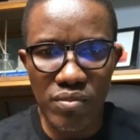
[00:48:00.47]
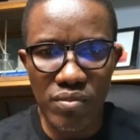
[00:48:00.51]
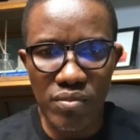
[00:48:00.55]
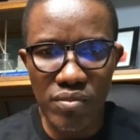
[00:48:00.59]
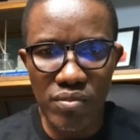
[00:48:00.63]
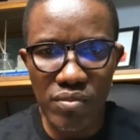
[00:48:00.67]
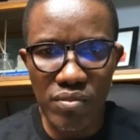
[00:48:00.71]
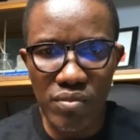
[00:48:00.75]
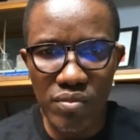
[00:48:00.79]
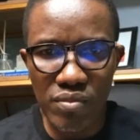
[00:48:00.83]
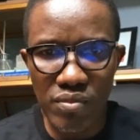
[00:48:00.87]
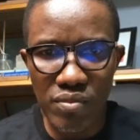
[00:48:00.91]

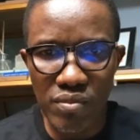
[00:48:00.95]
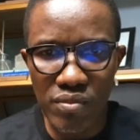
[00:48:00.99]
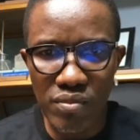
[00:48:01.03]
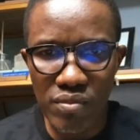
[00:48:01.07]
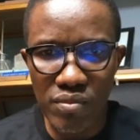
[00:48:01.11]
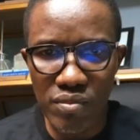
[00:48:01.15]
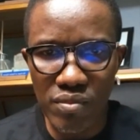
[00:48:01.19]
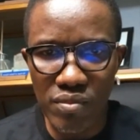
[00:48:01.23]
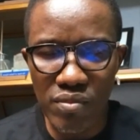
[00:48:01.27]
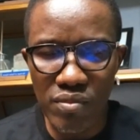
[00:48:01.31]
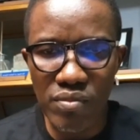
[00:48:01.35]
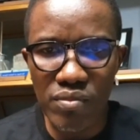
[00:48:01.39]

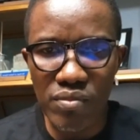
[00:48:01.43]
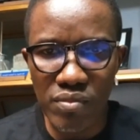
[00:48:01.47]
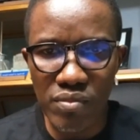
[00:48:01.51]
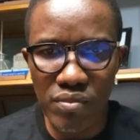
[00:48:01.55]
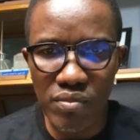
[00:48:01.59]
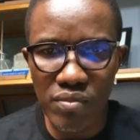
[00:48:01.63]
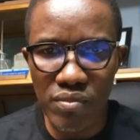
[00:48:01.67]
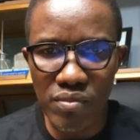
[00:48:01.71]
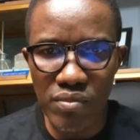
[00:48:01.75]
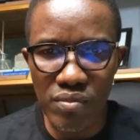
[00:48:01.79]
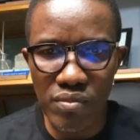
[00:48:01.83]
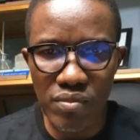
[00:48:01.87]

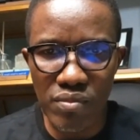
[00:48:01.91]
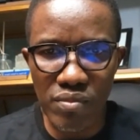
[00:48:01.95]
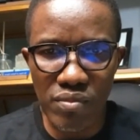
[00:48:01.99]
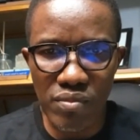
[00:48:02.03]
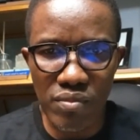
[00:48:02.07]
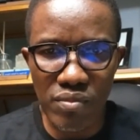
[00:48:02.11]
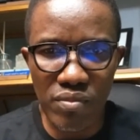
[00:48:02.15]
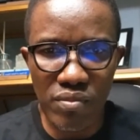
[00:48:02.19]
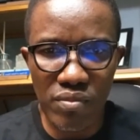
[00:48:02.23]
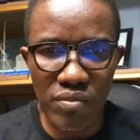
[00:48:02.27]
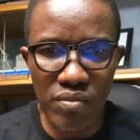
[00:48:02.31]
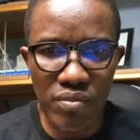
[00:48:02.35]

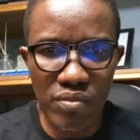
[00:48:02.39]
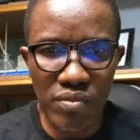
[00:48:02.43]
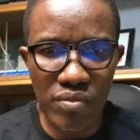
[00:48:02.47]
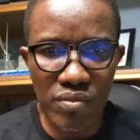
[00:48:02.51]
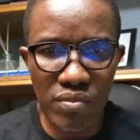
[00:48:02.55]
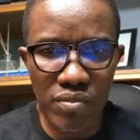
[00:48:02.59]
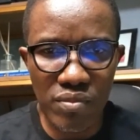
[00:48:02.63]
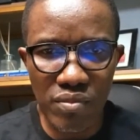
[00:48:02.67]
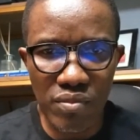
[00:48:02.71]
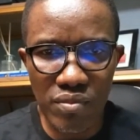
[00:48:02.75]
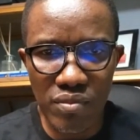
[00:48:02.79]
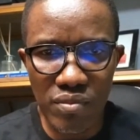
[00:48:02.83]

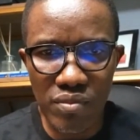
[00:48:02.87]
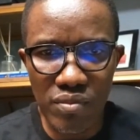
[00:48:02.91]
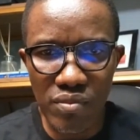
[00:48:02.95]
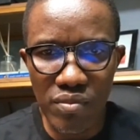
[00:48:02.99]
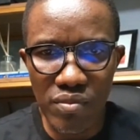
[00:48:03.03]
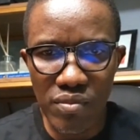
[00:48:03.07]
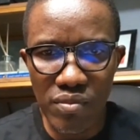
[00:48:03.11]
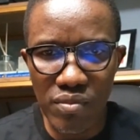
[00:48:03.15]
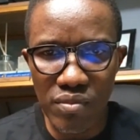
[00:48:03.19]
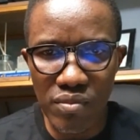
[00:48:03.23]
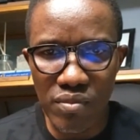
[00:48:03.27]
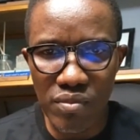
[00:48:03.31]

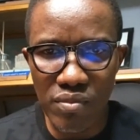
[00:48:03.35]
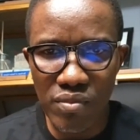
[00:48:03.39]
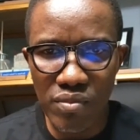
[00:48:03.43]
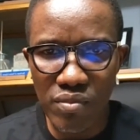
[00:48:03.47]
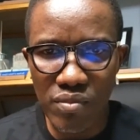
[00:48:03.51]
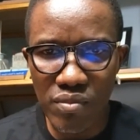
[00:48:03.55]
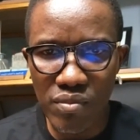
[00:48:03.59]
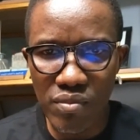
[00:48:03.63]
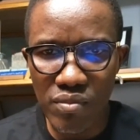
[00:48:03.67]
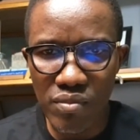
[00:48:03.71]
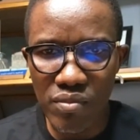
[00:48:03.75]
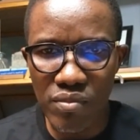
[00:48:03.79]

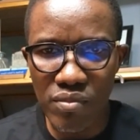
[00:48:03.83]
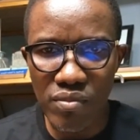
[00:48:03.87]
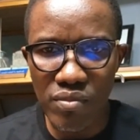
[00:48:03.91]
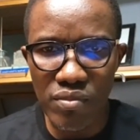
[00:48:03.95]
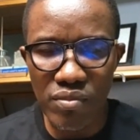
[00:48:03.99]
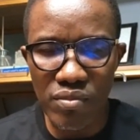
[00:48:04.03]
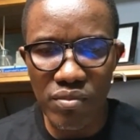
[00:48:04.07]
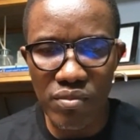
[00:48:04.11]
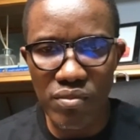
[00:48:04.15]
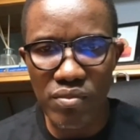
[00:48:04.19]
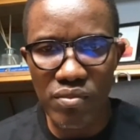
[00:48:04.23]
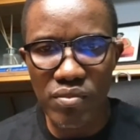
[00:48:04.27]

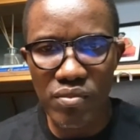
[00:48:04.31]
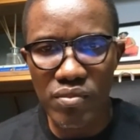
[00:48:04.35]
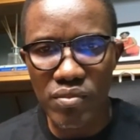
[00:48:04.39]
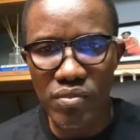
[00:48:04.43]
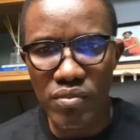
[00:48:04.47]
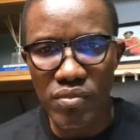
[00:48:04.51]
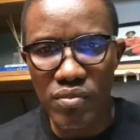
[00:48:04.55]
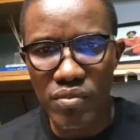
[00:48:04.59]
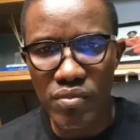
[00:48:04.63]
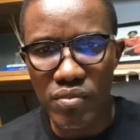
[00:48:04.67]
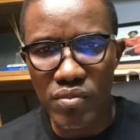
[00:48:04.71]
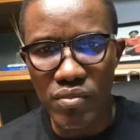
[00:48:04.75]

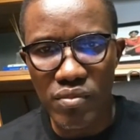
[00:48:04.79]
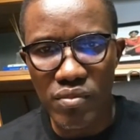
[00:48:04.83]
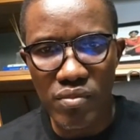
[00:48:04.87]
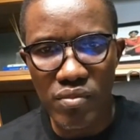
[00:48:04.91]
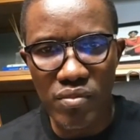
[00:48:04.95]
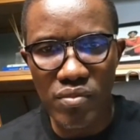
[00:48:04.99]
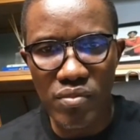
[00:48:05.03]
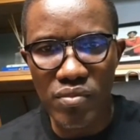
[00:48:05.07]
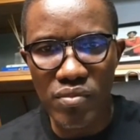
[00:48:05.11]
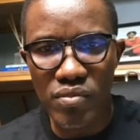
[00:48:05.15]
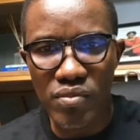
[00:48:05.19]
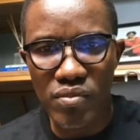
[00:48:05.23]

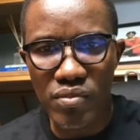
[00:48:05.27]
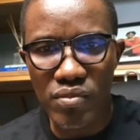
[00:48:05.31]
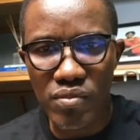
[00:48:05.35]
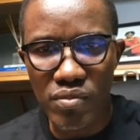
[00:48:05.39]
This person isn't speaking.